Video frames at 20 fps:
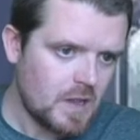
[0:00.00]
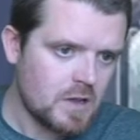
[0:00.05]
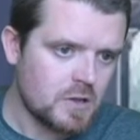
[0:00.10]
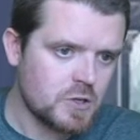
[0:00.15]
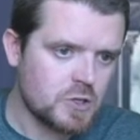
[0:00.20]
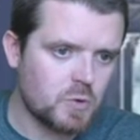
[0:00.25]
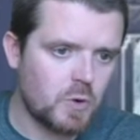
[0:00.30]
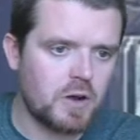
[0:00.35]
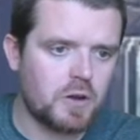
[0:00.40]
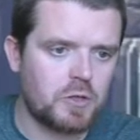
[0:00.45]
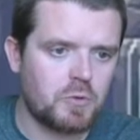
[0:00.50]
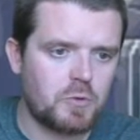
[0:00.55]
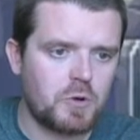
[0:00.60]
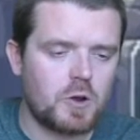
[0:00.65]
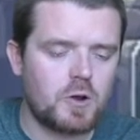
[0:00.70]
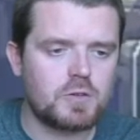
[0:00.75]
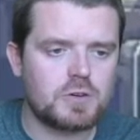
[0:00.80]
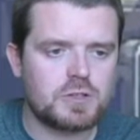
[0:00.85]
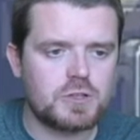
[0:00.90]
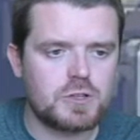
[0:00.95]
Square root of 3
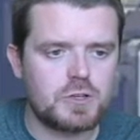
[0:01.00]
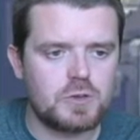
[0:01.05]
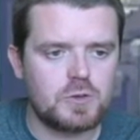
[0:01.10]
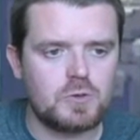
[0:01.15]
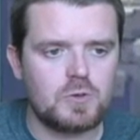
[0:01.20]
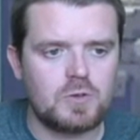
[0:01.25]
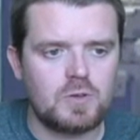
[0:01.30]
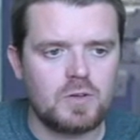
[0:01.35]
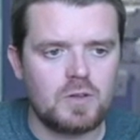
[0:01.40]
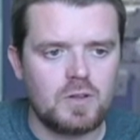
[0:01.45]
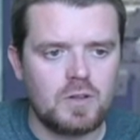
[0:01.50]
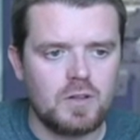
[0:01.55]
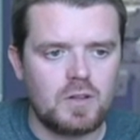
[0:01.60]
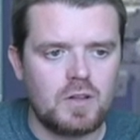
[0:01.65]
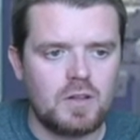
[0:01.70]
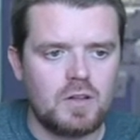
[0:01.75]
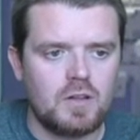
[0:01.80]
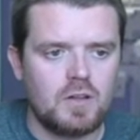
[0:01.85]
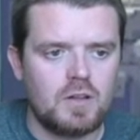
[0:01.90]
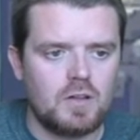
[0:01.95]
over 2,
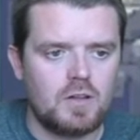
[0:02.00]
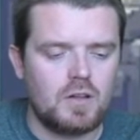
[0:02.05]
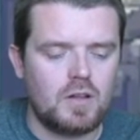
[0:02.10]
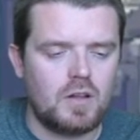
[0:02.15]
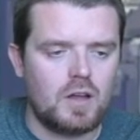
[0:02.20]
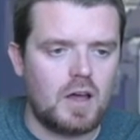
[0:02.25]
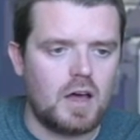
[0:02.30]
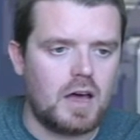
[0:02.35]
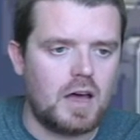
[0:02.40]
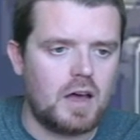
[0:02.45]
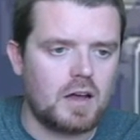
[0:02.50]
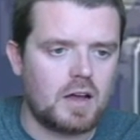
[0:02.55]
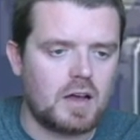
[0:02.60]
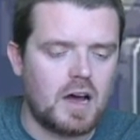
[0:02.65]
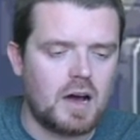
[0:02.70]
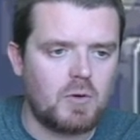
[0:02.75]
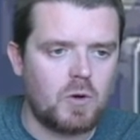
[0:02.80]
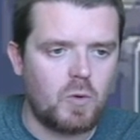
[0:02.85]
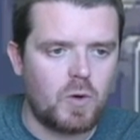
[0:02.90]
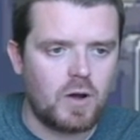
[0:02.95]

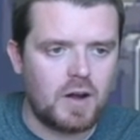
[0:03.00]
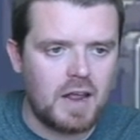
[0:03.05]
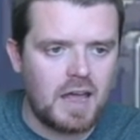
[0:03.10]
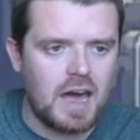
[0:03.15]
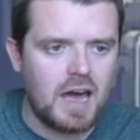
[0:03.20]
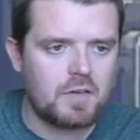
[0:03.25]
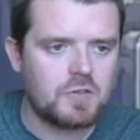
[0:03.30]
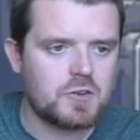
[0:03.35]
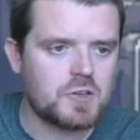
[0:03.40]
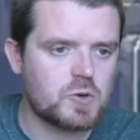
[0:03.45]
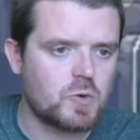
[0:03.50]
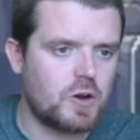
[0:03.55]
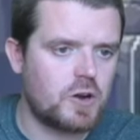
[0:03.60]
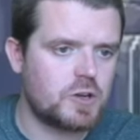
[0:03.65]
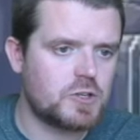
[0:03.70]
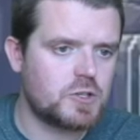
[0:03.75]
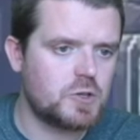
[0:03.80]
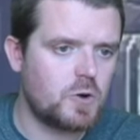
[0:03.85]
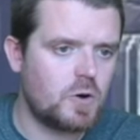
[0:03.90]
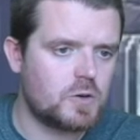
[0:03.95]
comma 1/2, square root
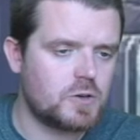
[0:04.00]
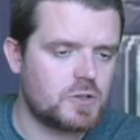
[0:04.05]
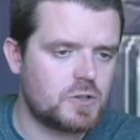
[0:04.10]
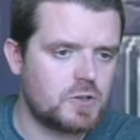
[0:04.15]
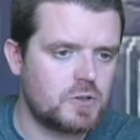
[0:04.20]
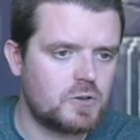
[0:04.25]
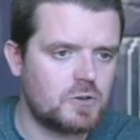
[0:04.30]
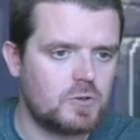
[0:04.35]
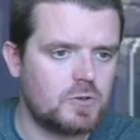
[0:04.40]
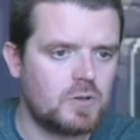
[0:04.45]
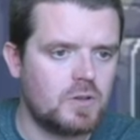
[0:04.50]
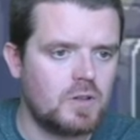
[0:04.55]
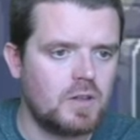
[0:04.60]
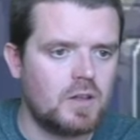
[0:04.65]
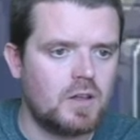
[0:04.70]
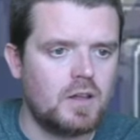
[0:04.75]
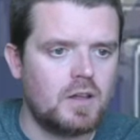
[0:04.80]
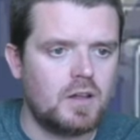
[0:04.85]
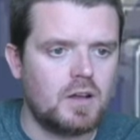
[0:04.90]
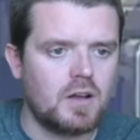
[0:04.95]
of 2 over 2,
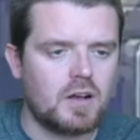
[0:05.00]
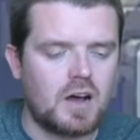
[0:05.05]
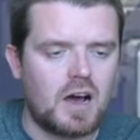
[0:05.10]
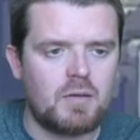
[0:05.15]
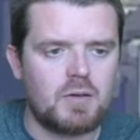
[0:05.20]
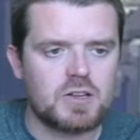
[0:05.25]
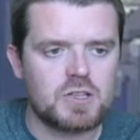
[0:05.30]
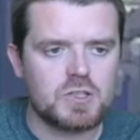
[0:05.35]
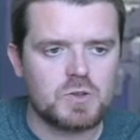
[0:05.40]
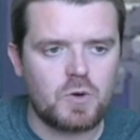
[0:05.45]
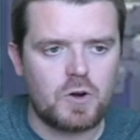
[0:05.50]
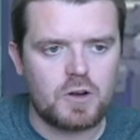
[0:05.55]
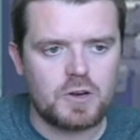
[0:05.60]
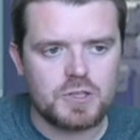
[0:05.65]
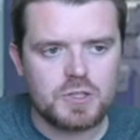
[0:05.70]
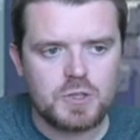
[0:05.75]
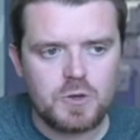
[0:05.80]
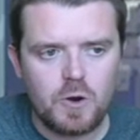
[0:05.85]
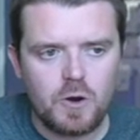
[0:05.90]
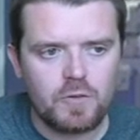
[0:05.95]
comma square root of
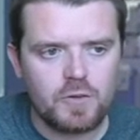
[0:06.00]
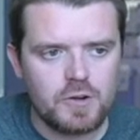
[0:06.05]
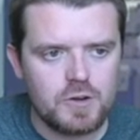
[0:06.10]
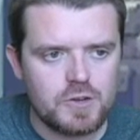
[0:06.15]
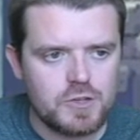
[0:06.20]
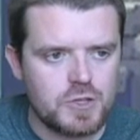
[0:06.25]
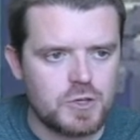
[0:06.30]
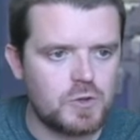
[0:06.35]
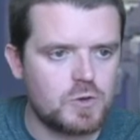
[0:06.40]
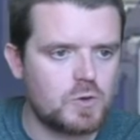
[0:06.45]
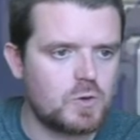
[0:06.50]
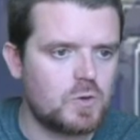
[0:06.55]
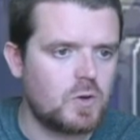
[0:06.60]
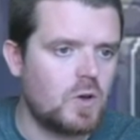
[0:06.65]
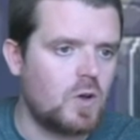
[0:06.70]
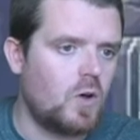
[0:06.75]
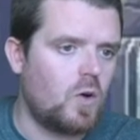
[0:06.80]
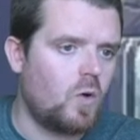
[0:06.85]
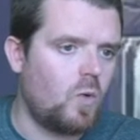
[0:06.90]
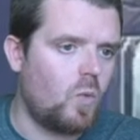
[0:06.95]
2 over 2,
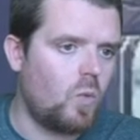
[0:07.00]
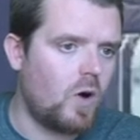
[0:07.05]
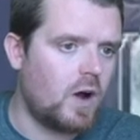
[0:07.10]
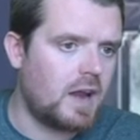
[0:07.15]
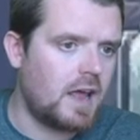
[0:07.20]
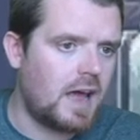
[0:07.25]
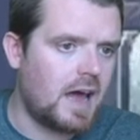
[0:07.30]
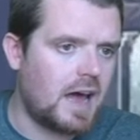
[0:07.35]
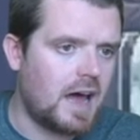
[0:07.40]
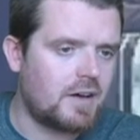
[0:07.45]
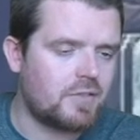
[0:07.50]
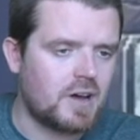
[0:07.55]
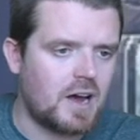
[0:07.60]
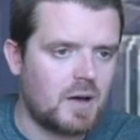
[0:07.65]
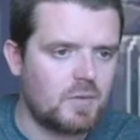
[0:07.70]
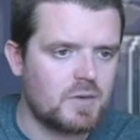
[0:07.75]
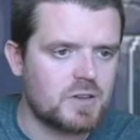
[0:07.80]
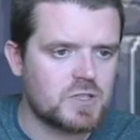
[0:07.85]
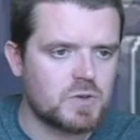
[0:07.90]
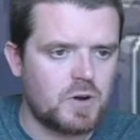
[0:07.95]
1/2,
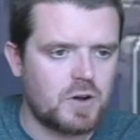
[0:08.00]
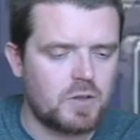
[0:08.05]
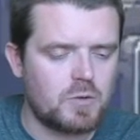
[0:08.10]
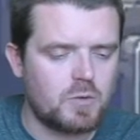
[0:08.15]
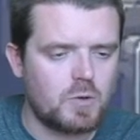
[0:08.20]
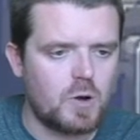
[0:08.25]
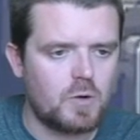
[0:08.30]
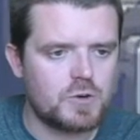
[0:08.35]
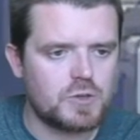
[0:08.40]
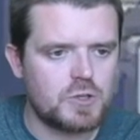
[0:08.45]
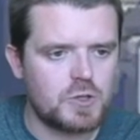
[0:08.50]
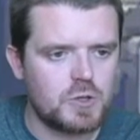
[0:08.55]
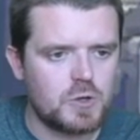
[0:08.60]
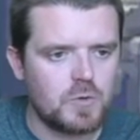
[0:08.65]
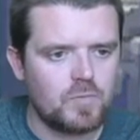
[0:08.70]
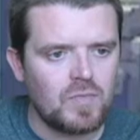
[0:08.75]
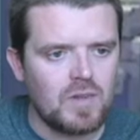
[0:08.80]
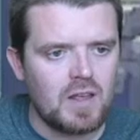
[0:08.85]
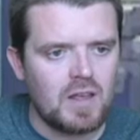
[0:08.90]
comma square root of 3 over 2.